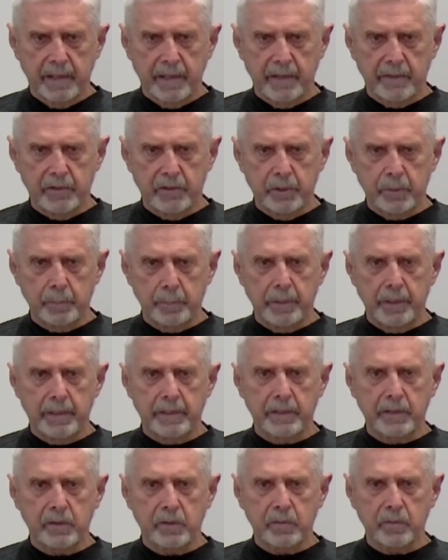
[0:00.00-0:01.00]
Are you
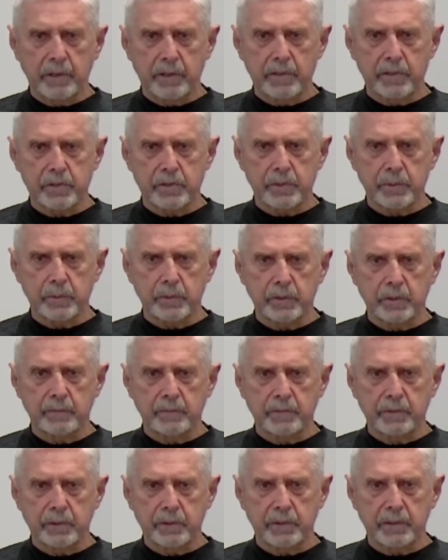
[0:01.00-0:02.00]
being a great steward
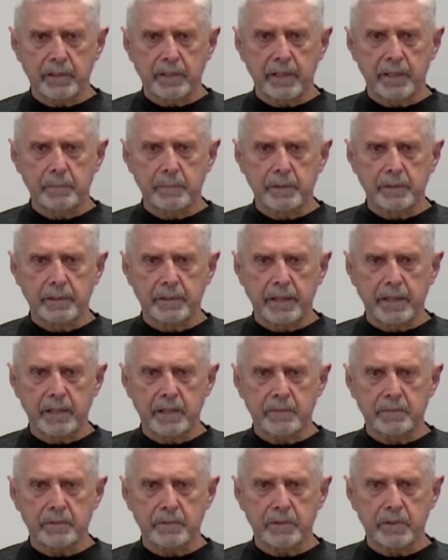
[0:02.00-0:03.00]
of your time and
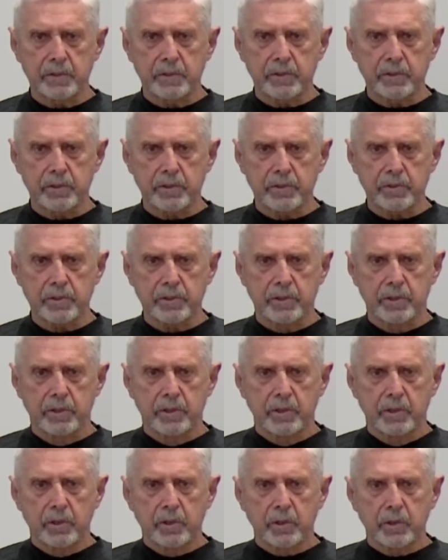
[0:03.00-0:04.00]
talents for the church?
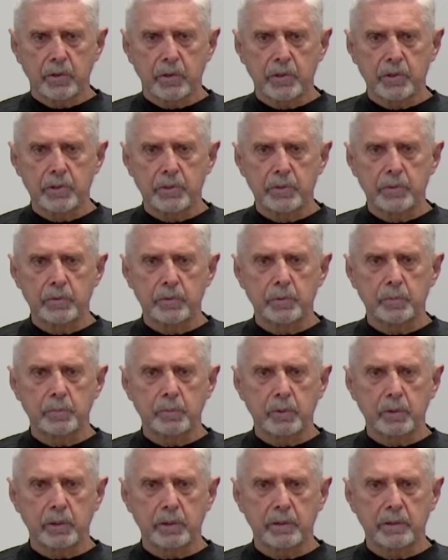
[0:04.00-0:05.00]
Could you do
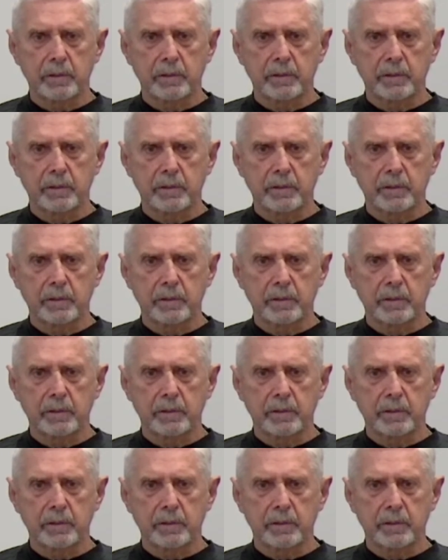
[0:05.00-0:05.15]
more?